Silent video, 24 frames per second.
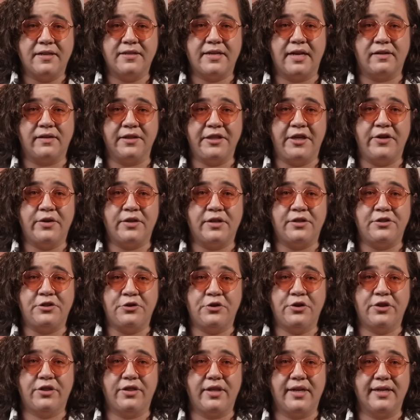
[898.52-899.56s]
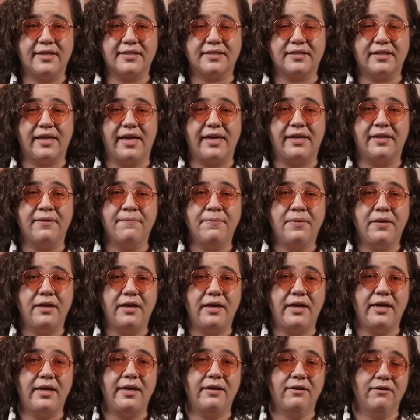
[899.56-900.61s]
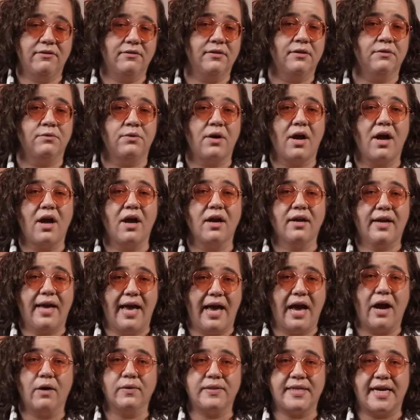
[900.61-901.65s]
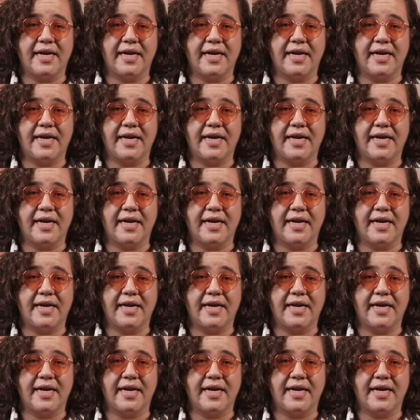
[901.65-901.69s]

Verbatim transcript: telling you to do things like eat raw cow